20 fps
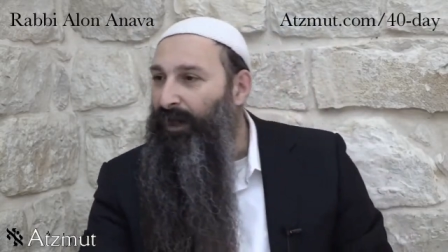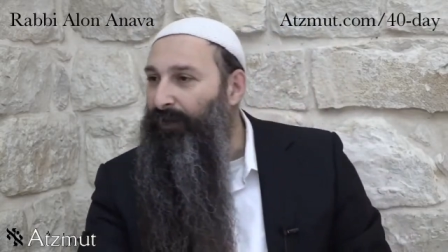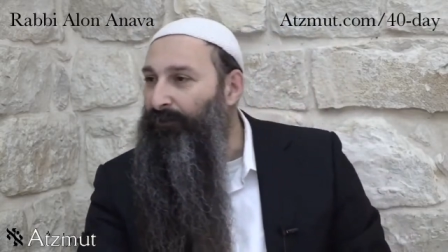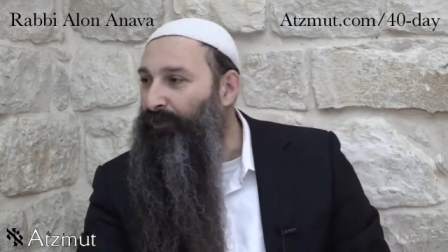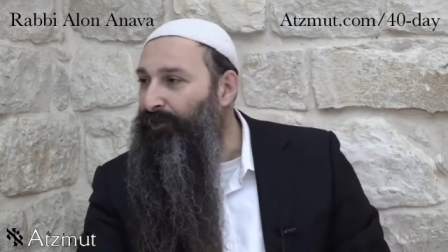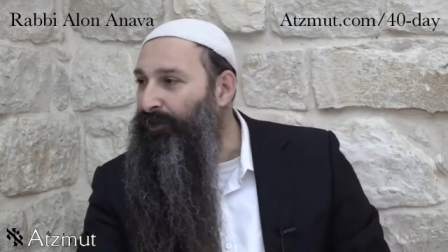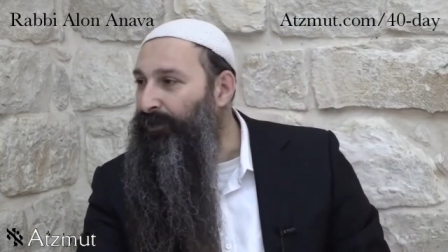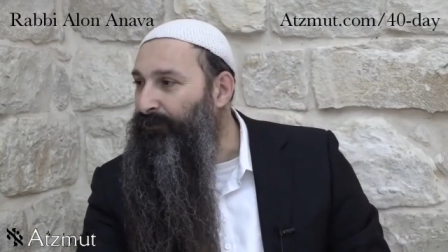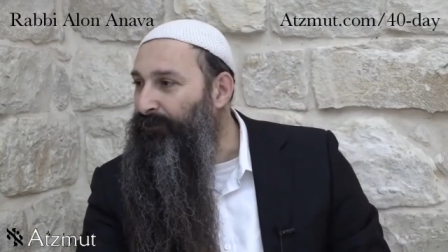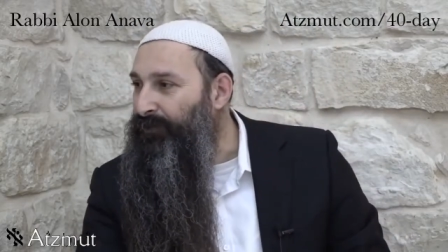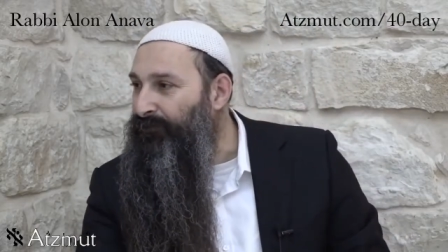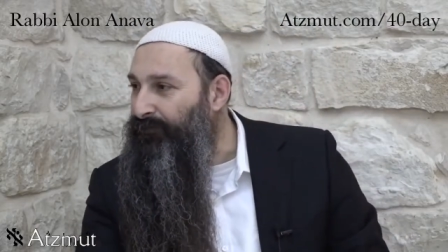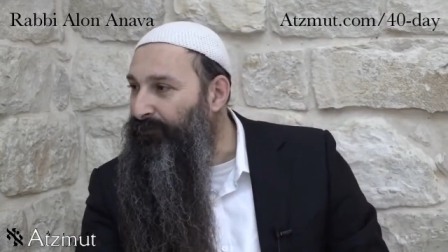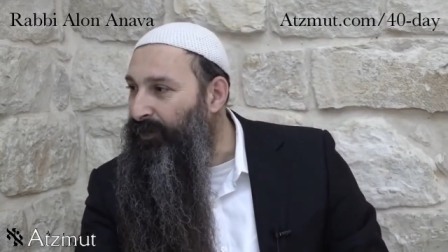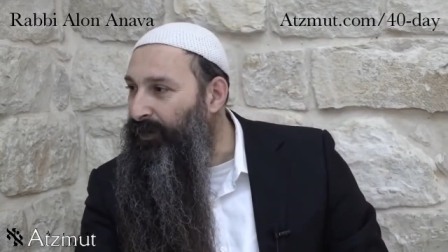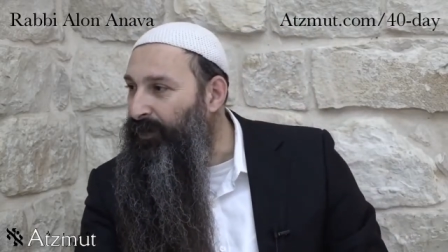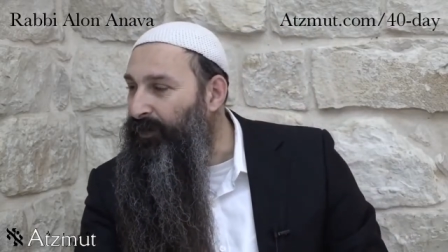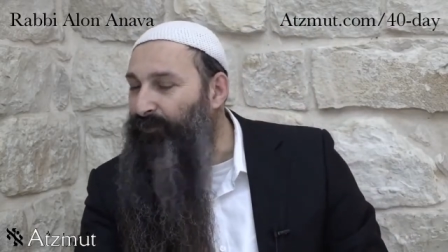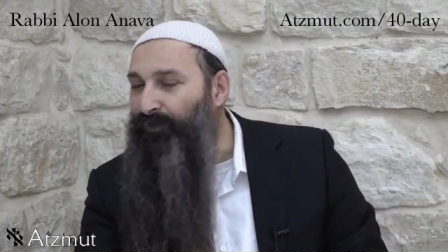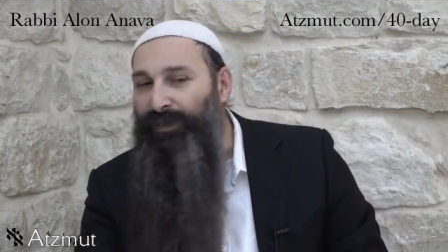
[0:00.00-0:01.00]
I'm going to be
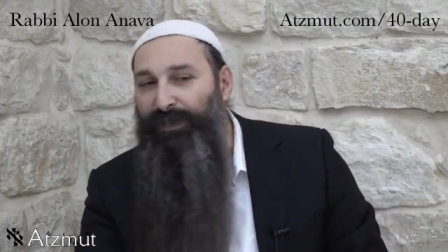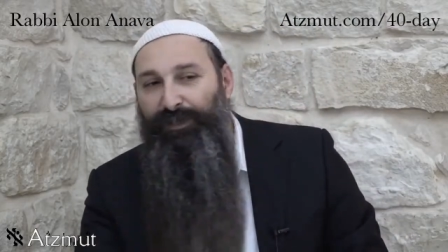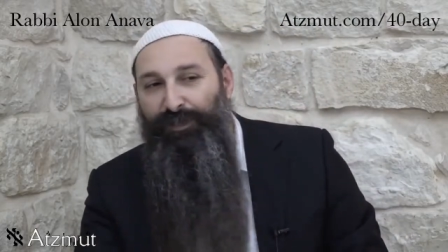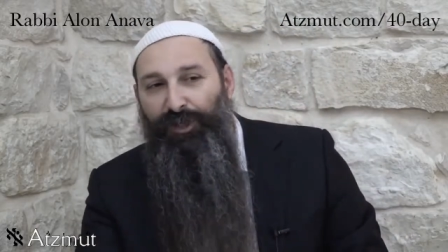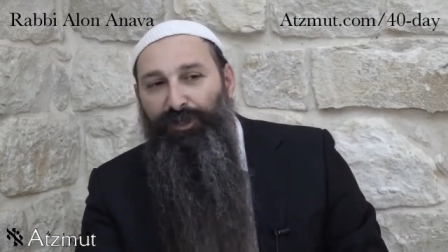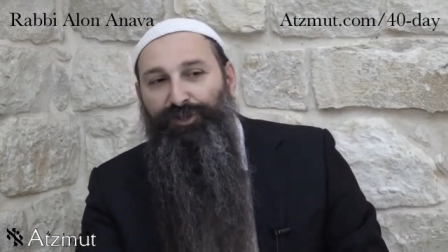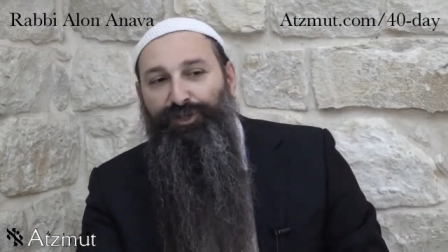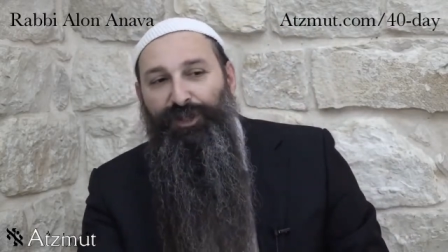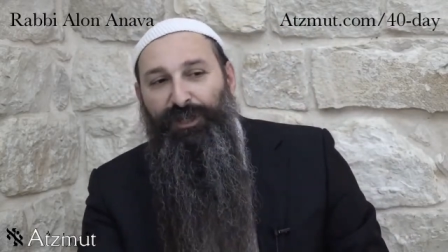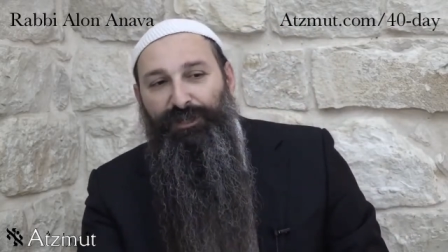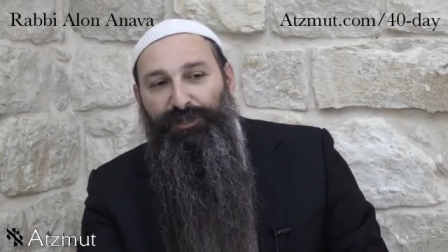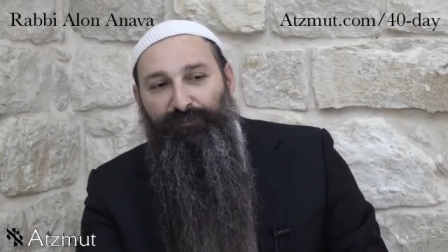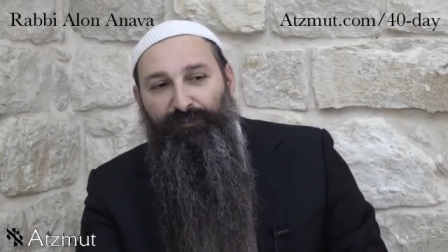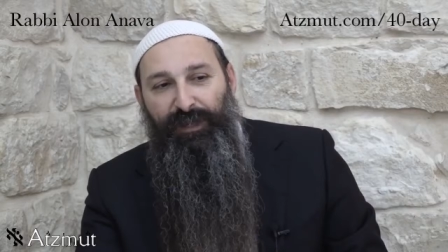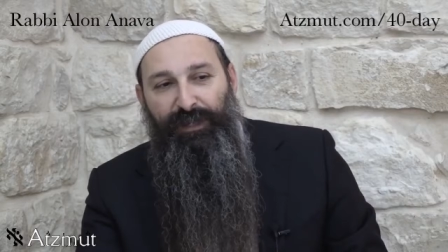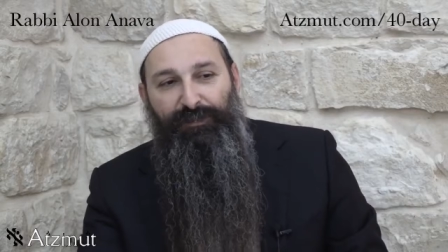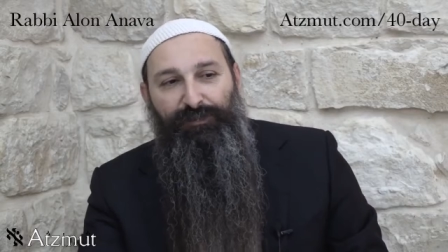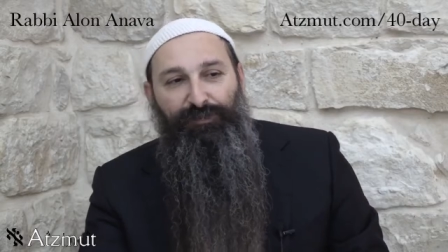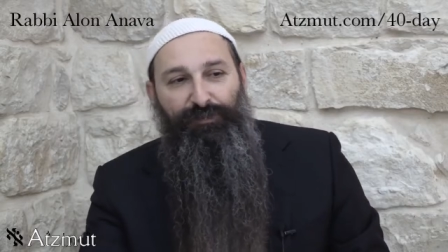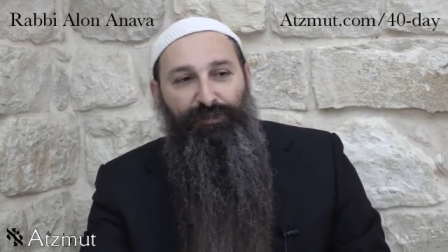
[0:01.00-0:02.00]
very not
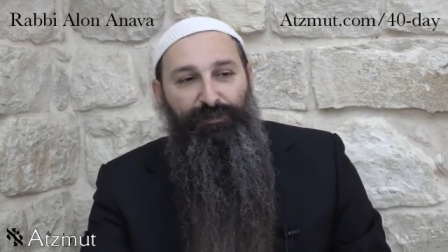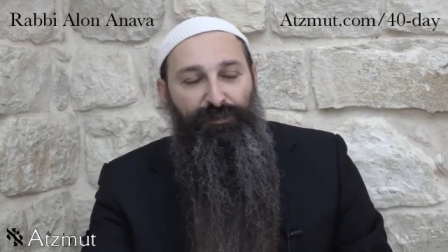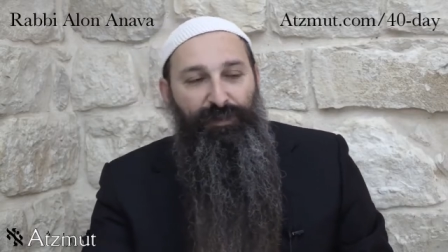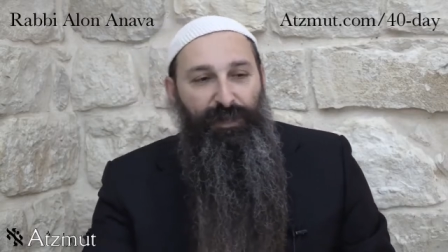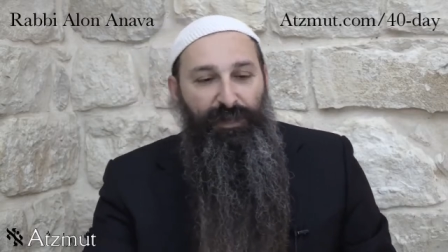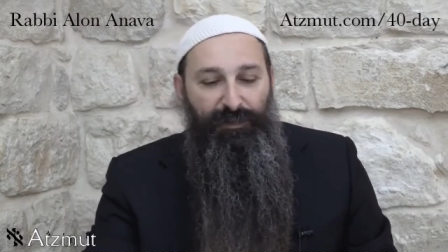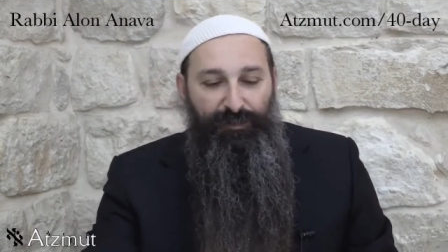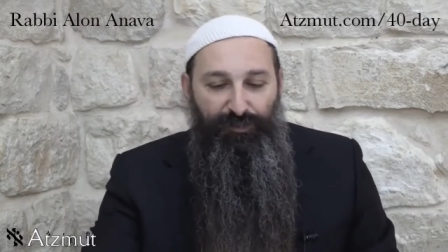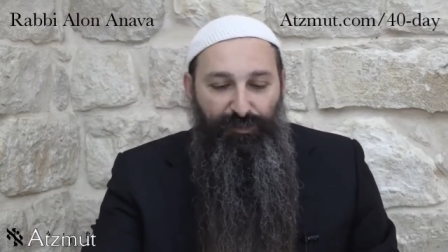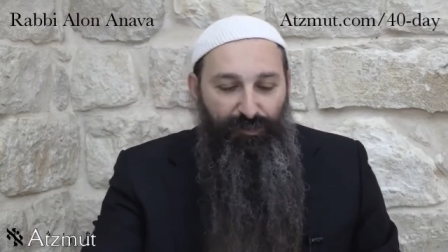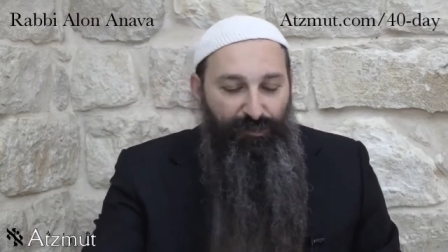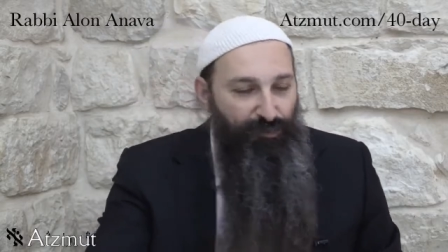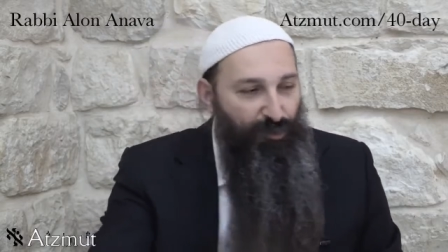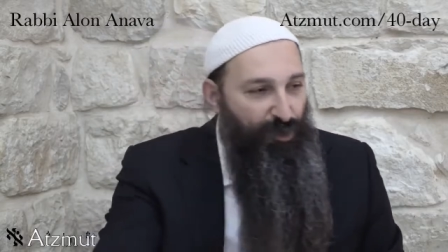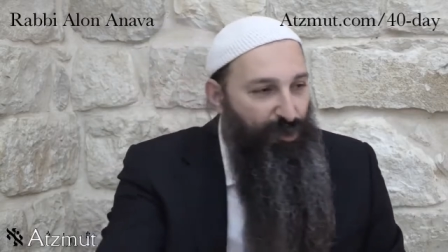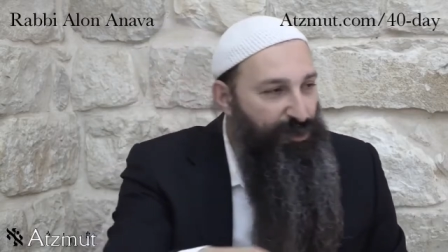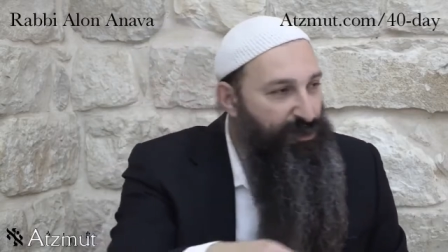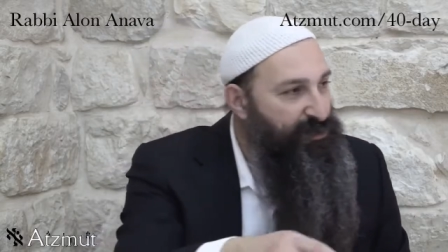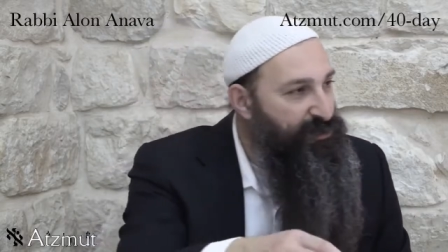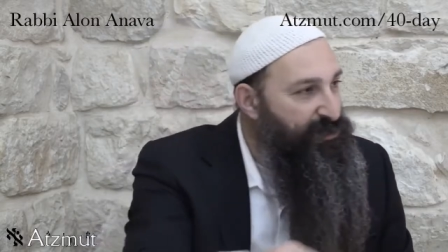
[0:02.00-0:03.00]
judgmental
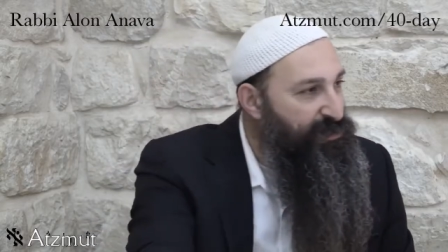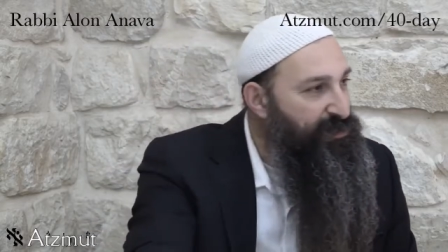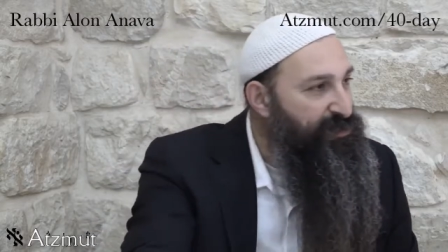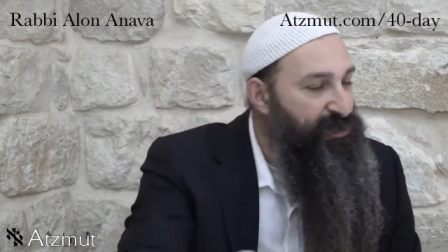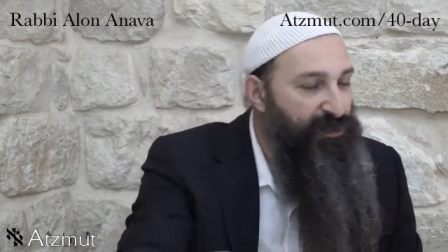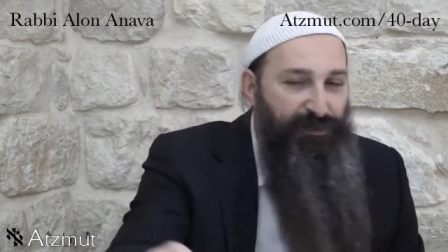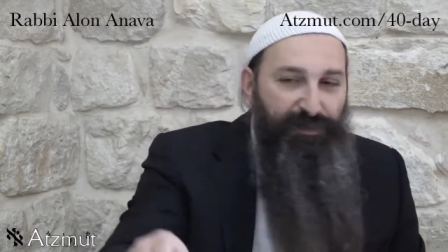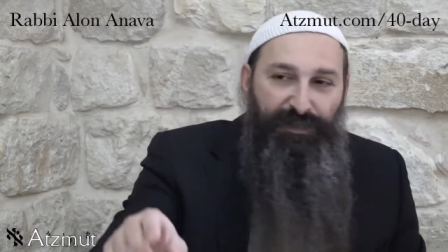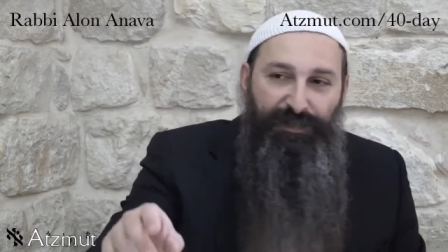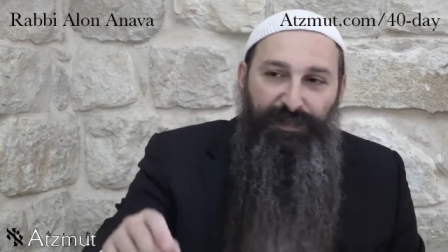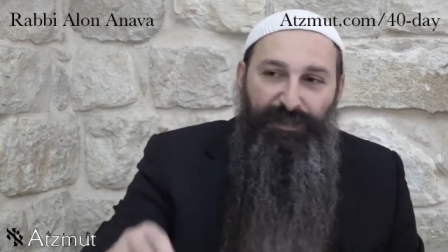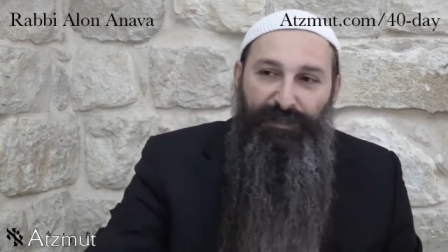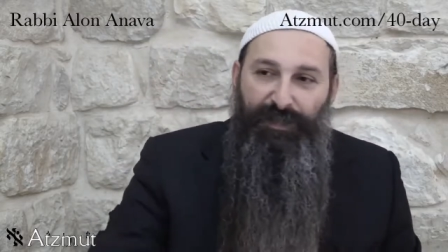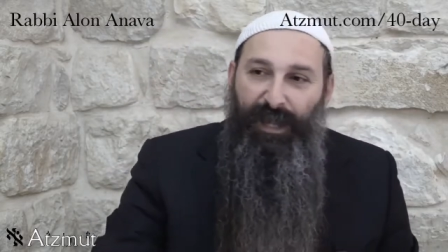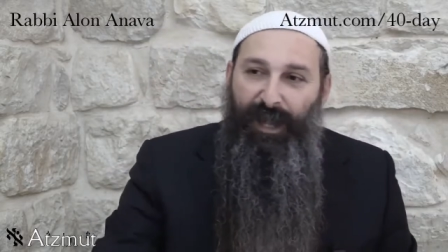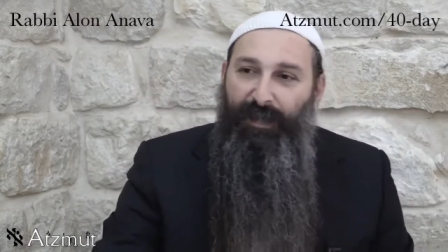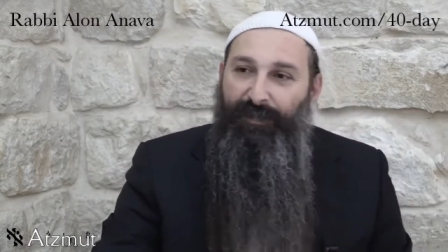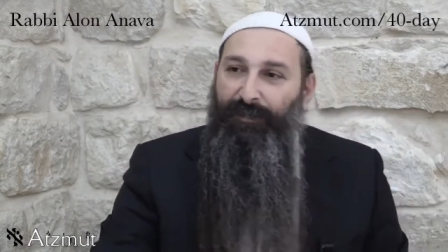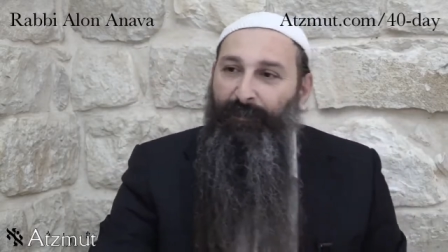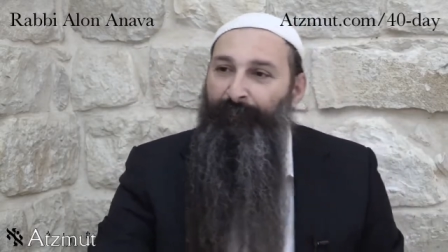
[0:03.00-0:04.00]
towards this and this and
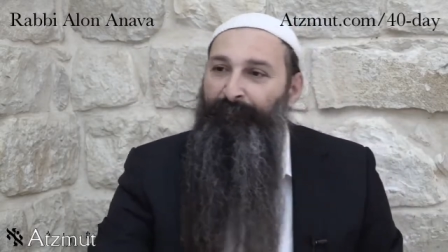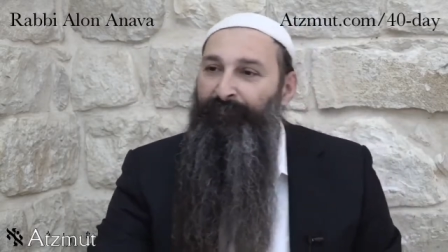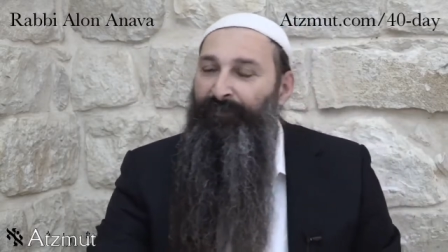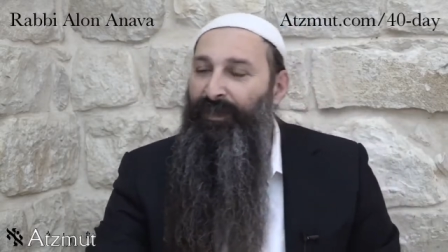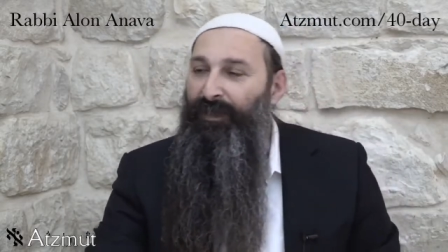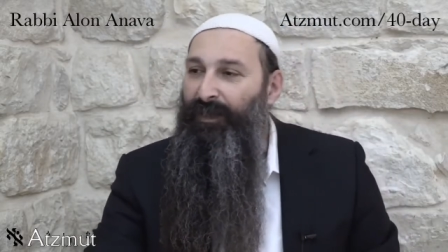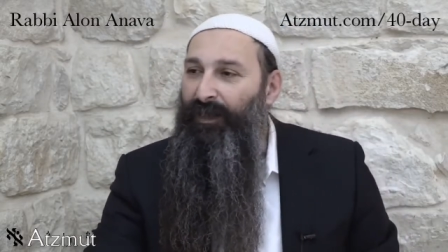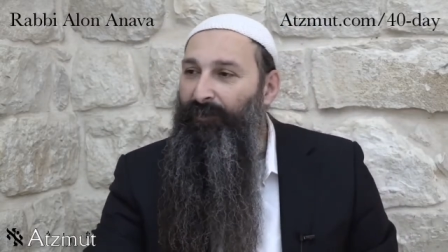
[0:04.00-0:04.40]
that.